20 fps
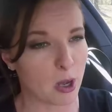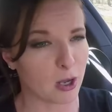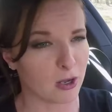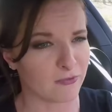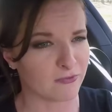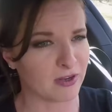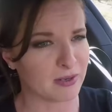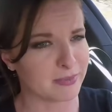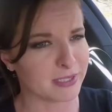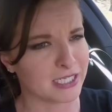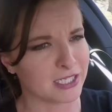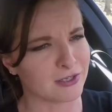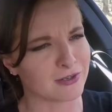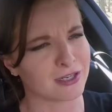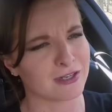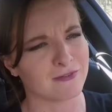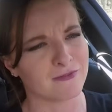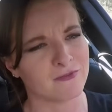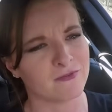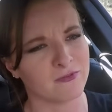off. I mean, you
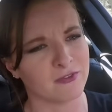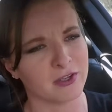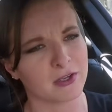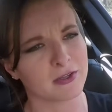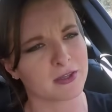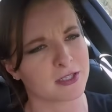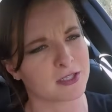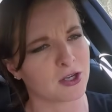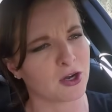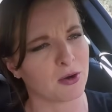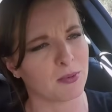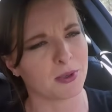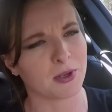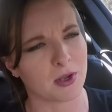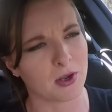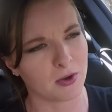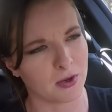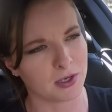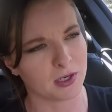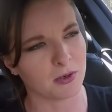can feel the turbo
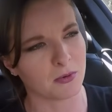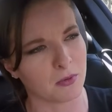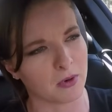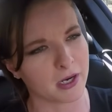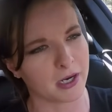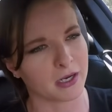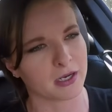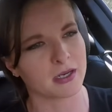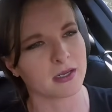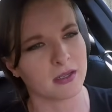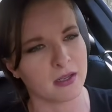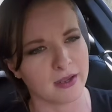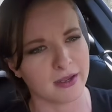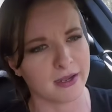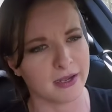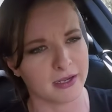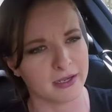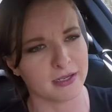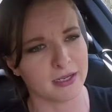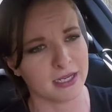going to work.
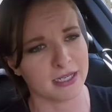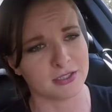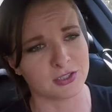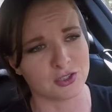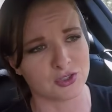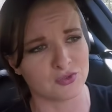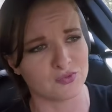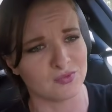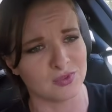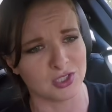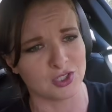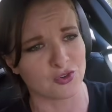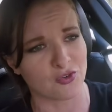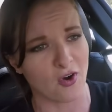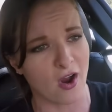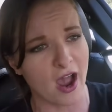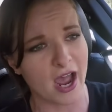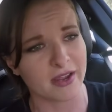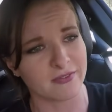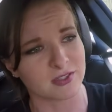Uh, it
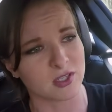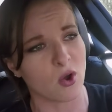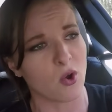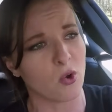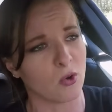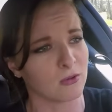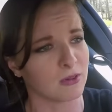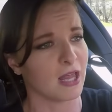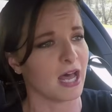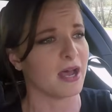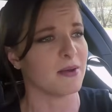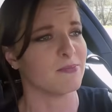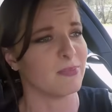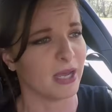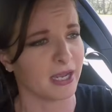drives a whole lot